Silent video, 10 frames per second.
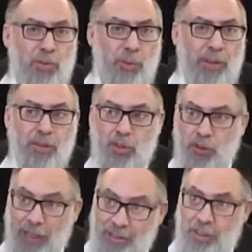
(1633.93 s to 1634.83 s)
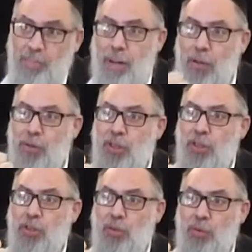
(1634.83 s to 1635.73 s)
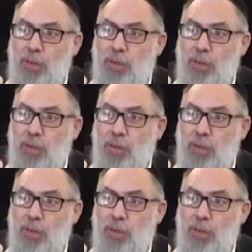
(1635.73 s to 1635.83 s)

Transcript: real. So that's the Bal Yichyun.